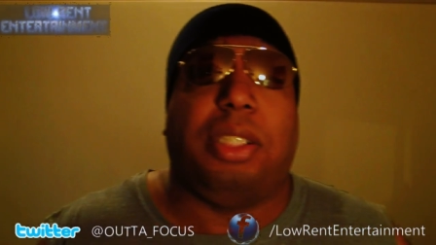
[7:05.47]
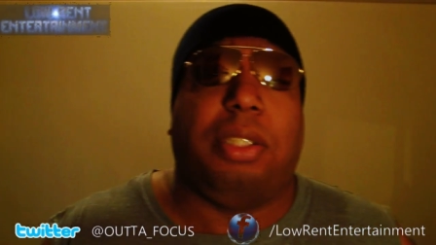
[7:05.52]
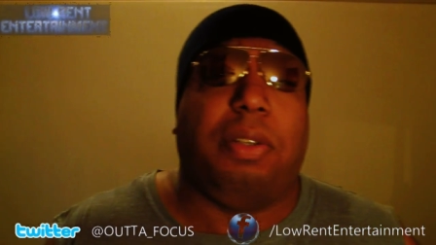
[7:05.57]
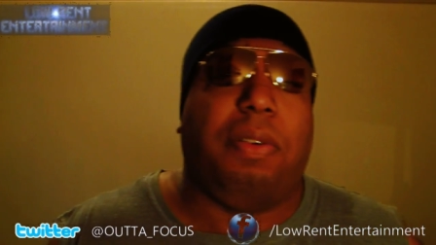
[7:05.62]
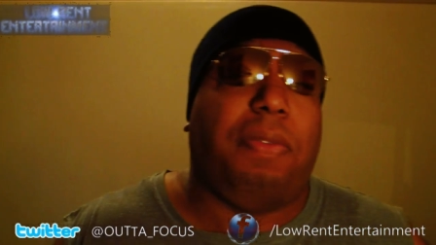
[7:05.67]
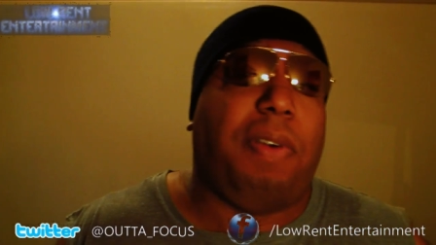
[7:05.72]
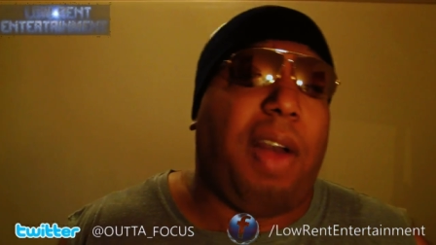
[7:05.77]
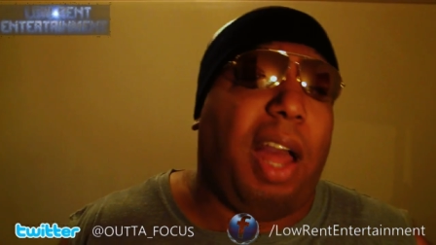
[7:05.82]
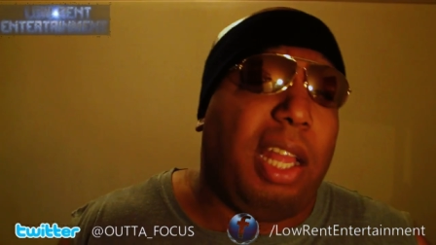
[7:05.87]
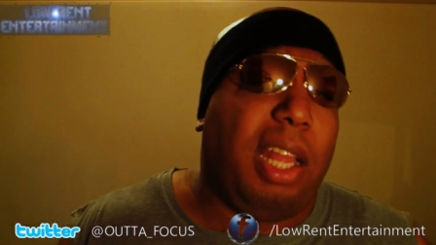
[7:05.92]

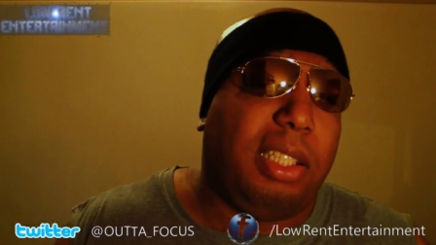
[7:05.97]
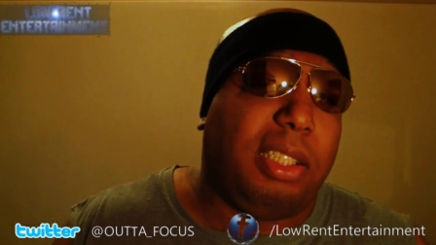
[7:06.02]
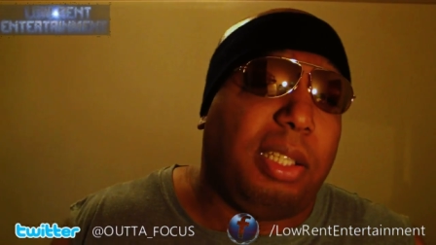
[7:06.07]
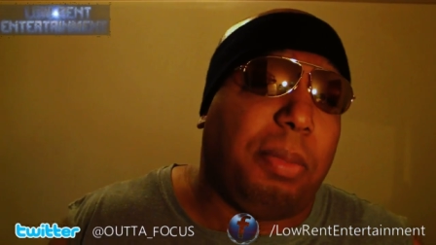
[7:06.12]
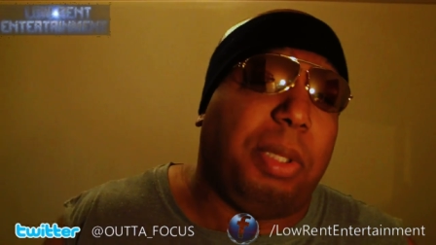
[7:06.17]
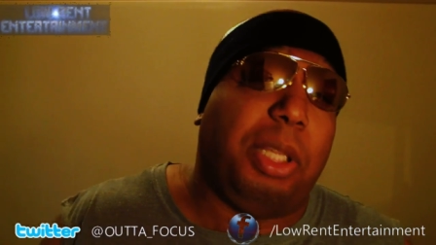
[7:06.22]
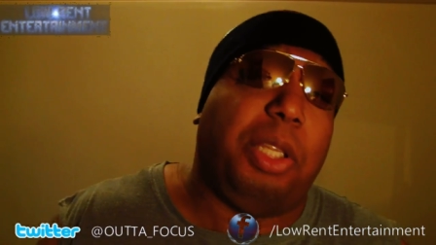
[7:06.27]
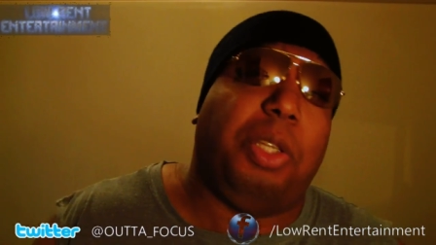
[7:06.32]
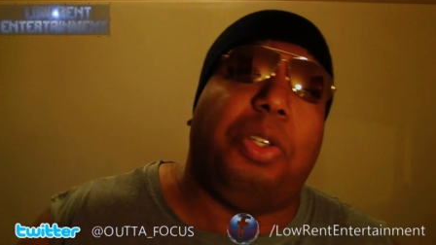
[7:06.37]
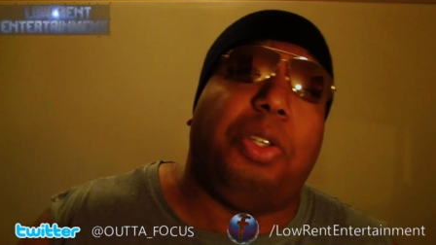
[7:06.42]
Find
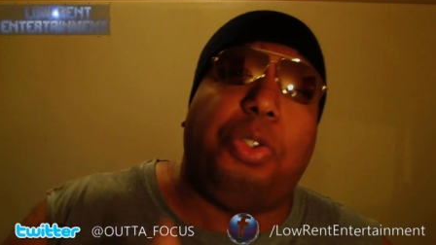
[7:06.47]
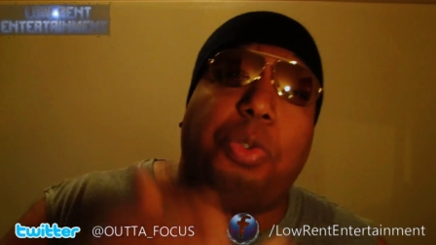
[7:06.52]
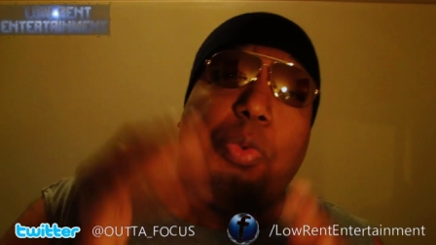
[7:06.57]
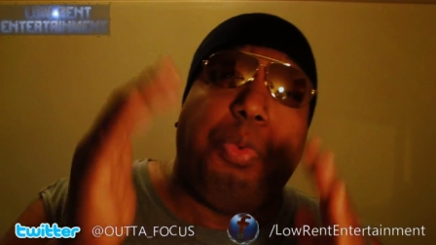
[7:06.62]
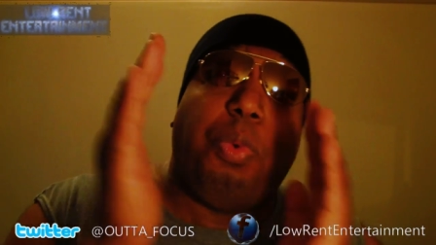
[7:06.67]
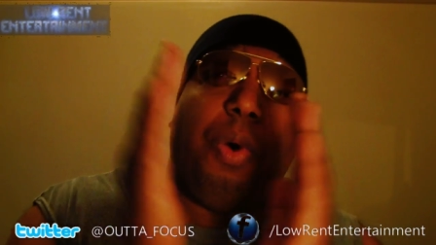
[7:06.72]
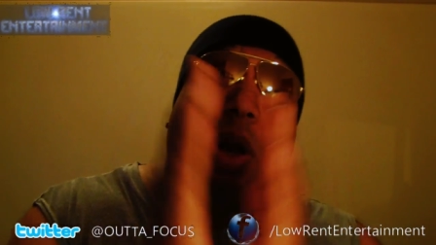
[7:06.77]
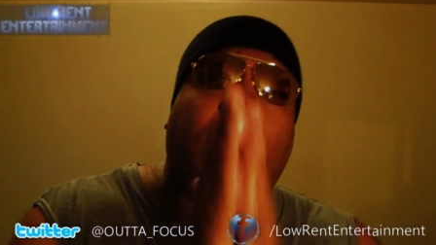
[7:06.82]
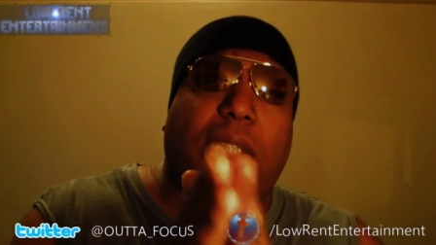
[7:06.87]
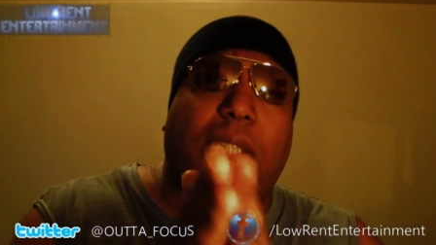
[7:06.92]
something that you
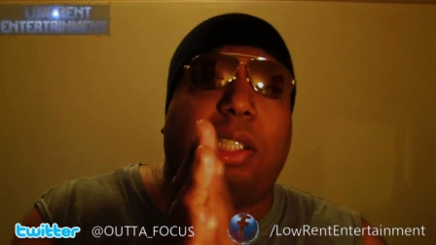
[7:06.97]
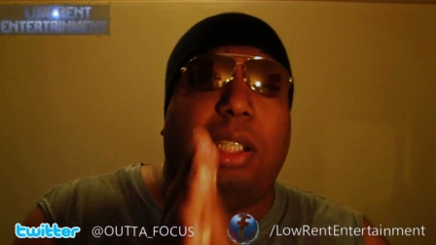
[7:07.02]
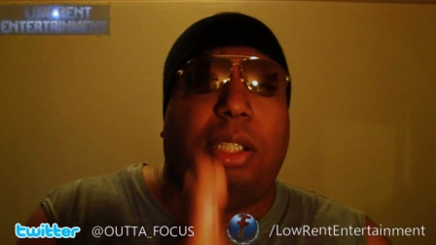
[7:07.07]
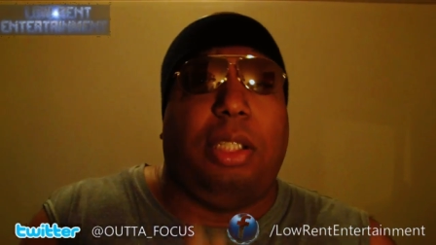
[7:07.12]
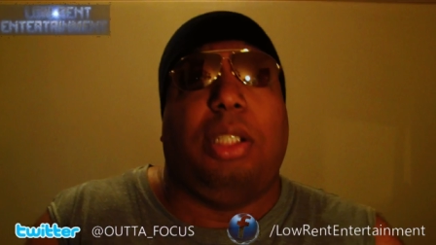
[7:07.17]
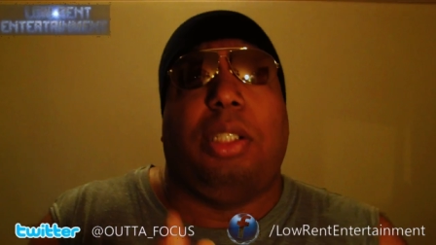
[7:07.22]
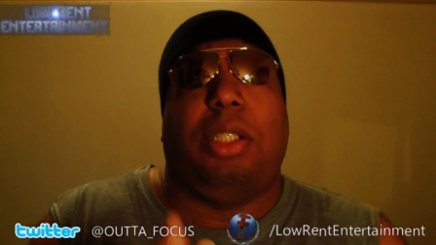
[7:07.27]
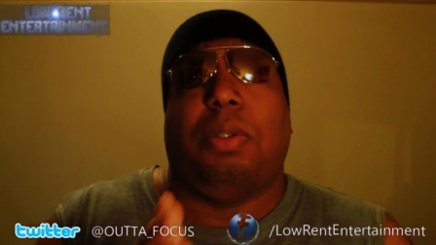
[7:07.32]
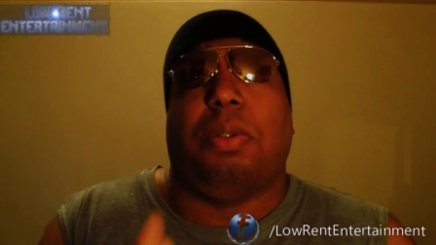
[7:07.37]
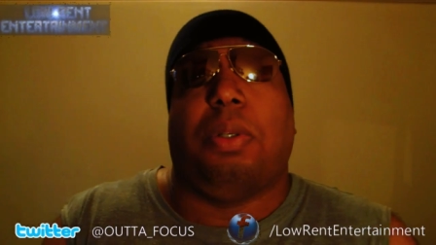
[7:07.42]
want to
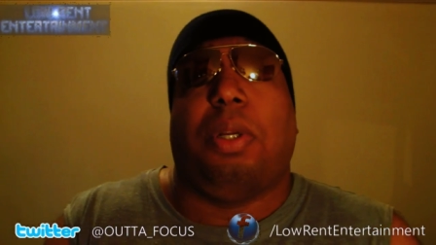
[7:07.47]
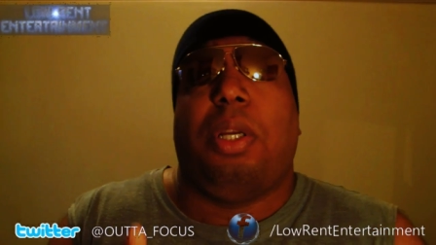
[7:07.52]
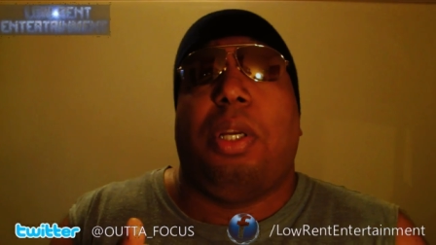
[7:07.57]
do.